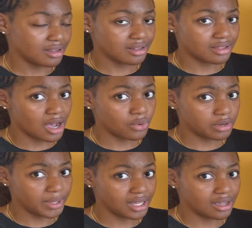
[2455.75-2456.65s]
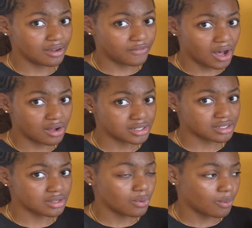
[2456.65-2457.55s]
that would be false.
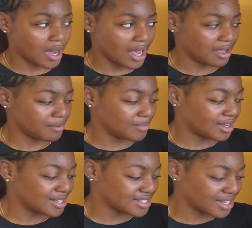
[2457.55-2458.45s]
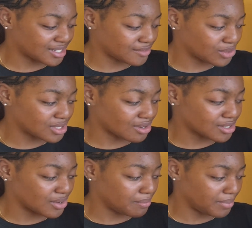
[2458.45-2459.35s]
Why? Because -2 is also
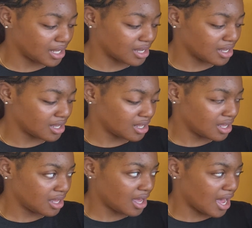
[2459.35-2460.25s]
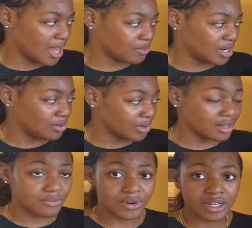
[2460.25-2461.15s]
in B, and we're
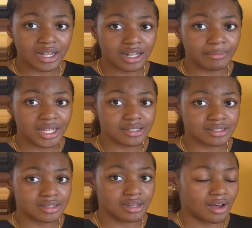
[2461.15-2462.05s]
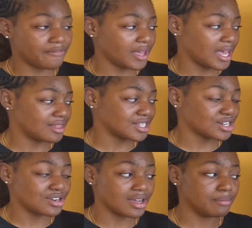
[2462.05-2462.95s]
looking for the elements of A that are
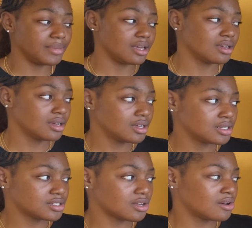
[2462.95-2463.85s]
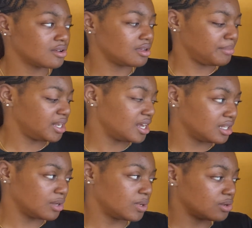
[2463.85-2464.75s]
not in B. So
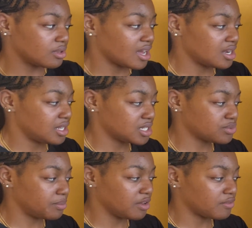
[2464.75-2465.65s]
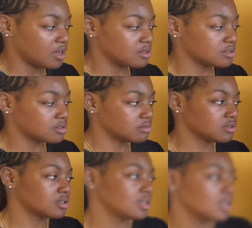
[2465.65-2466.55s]
immediately we know that this would be false.
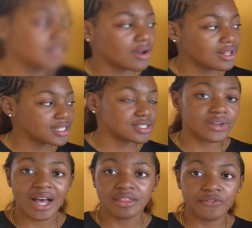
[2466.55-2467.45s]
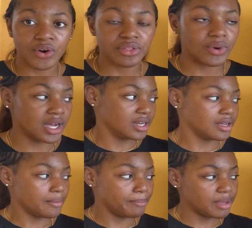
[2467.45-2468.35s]
So now let's look at the fourth one.
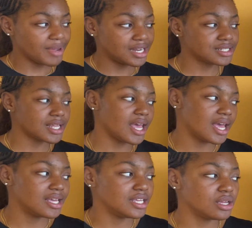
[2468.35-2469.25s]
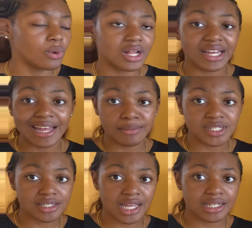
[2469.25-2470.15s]
B minus A equal an empty
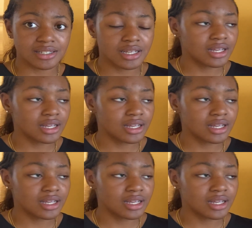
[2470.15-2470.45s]
set.